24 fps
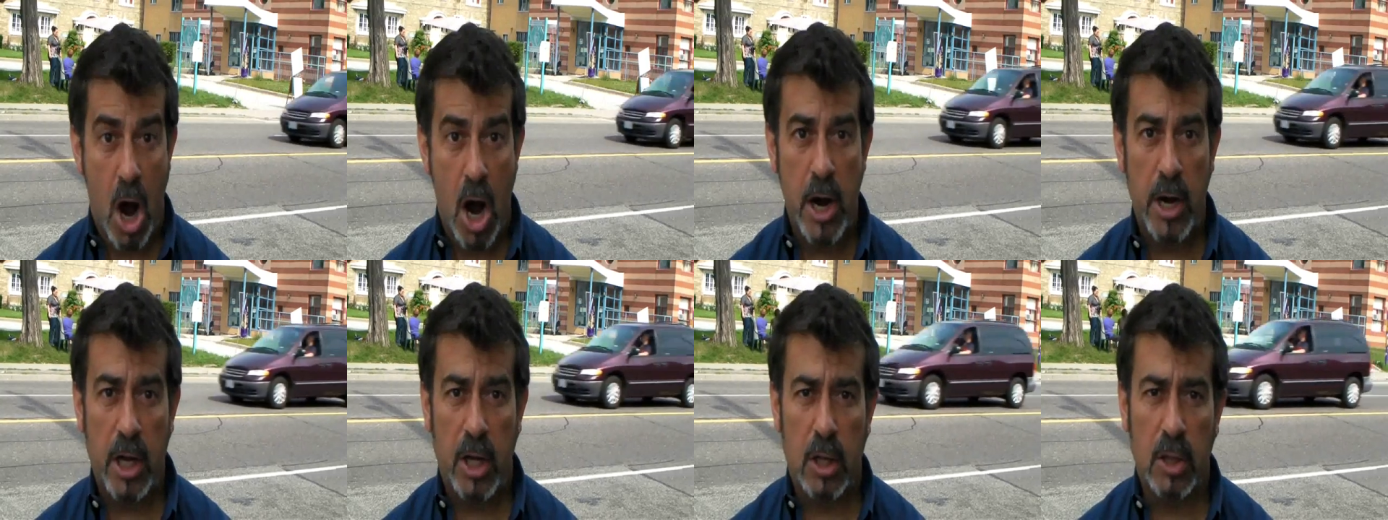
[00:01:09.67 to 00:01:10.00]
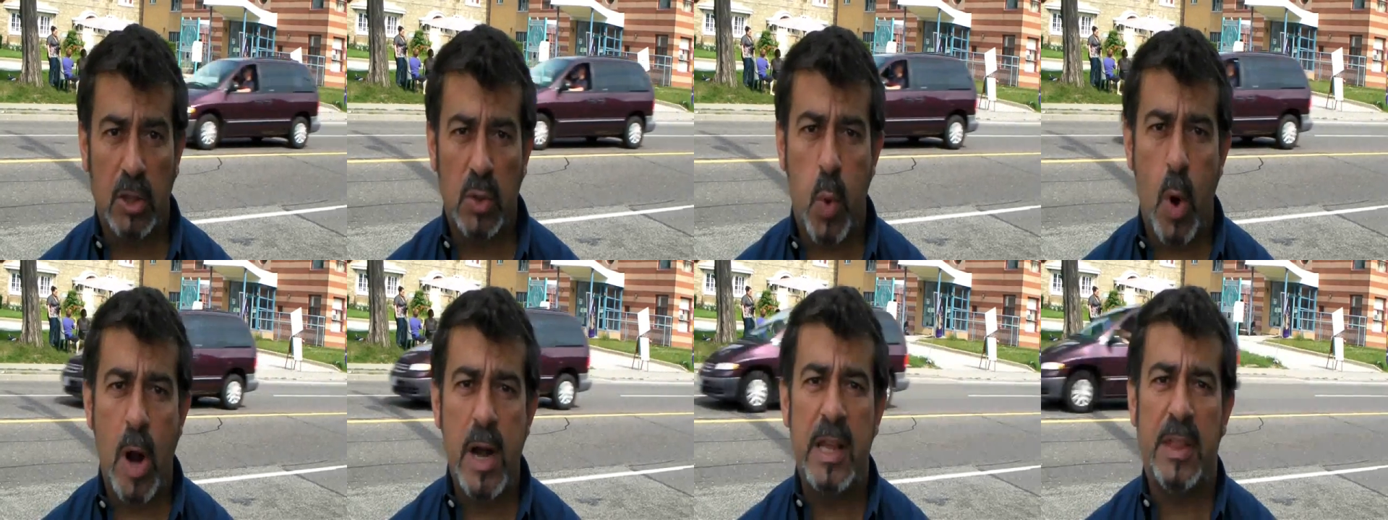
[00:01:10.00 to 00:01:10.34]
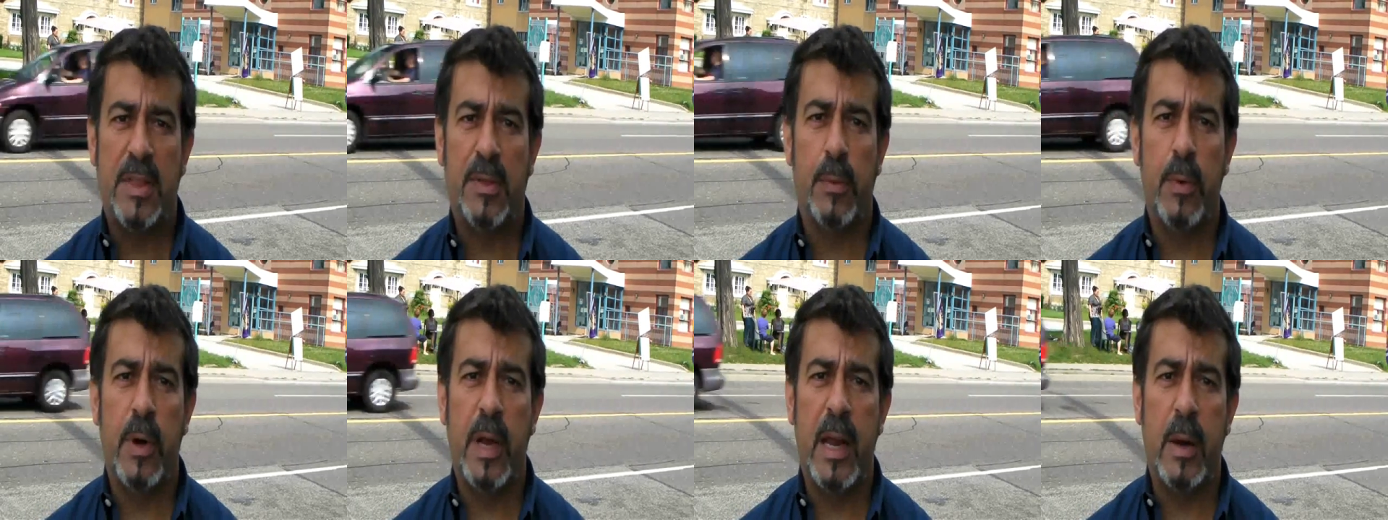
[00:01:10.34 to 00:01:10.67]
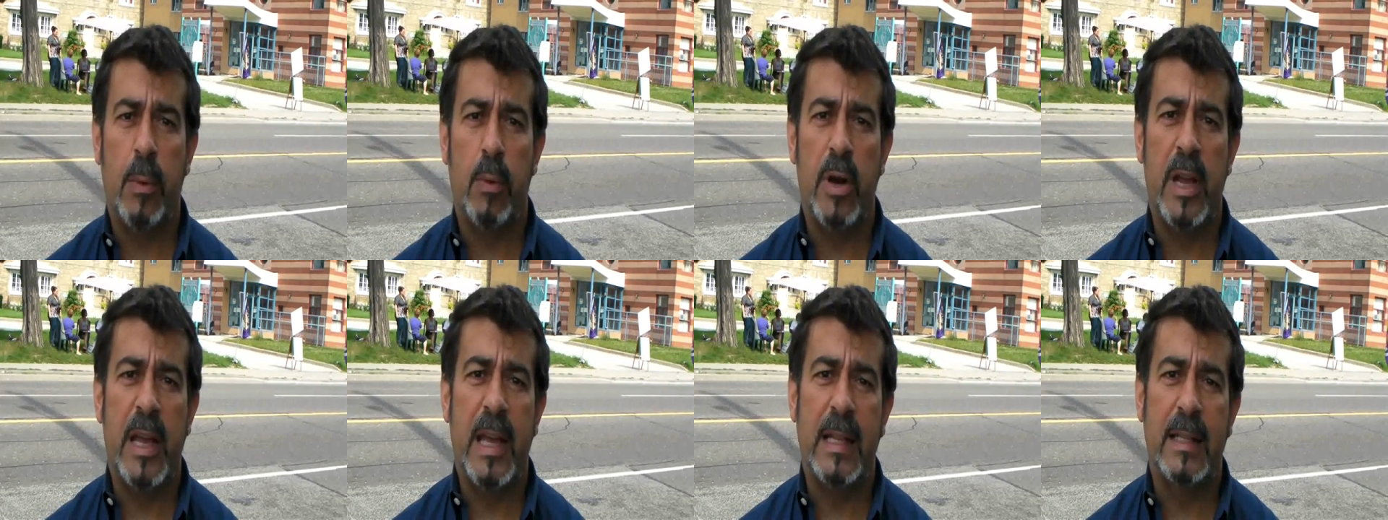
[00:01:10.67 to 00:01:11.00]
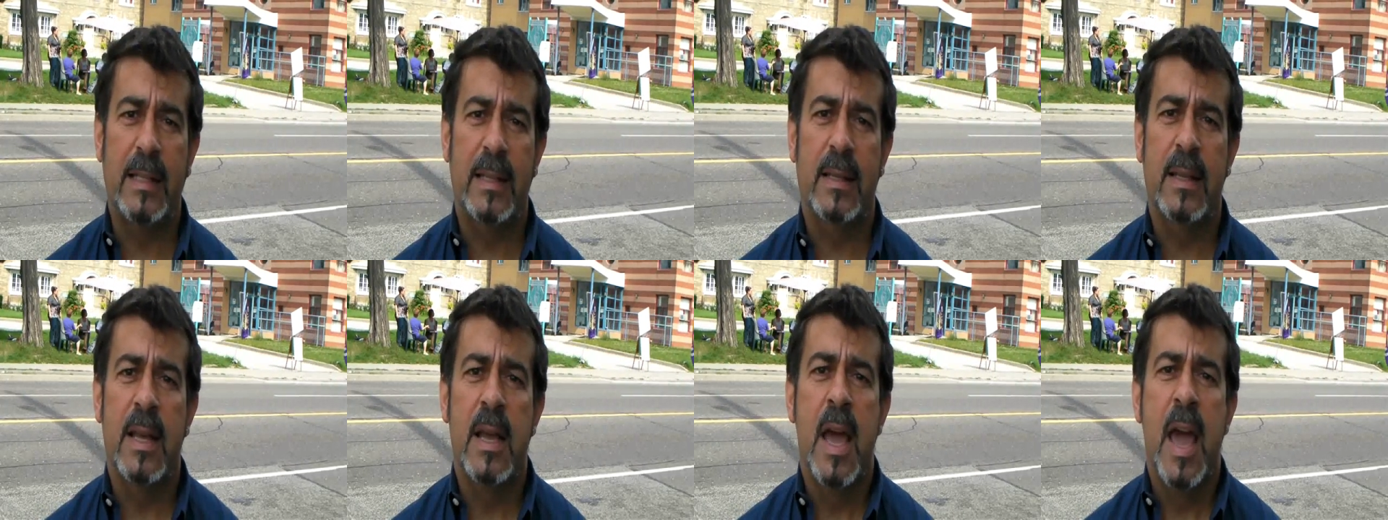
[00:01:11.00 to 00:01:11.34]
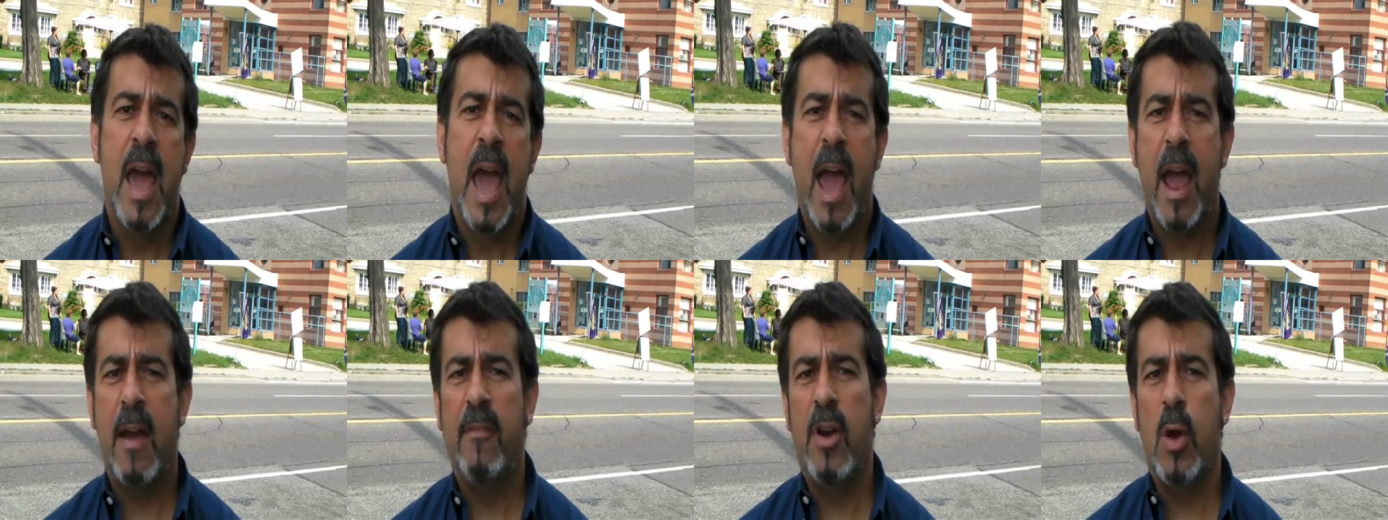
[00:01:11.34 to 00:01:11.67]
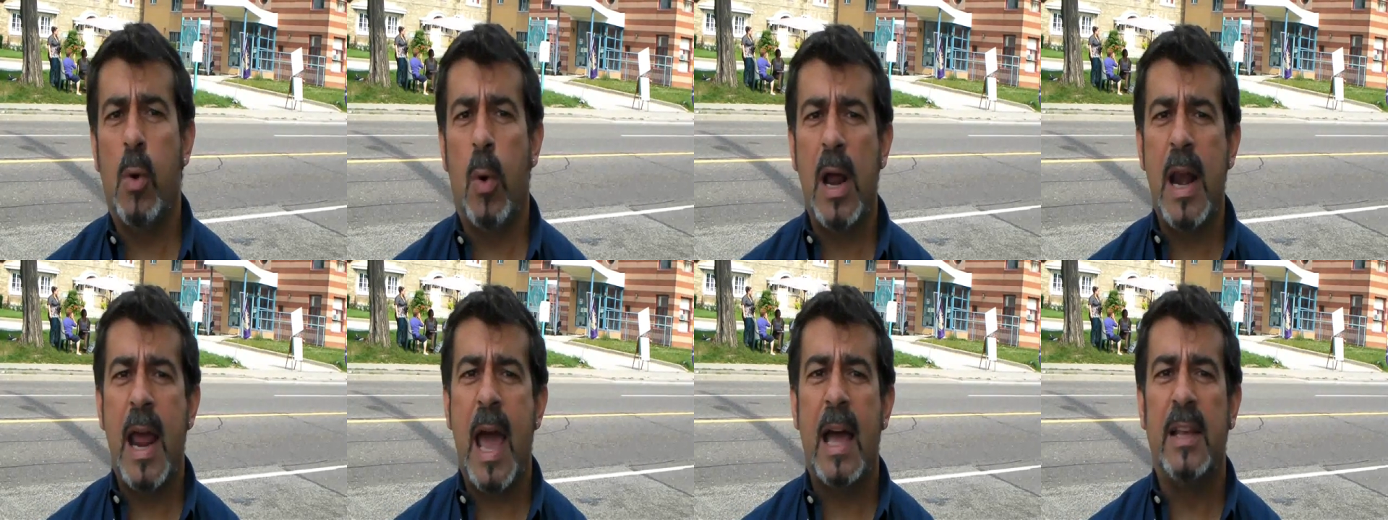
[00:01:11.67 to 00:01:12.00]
Article 23 reads, "Everyone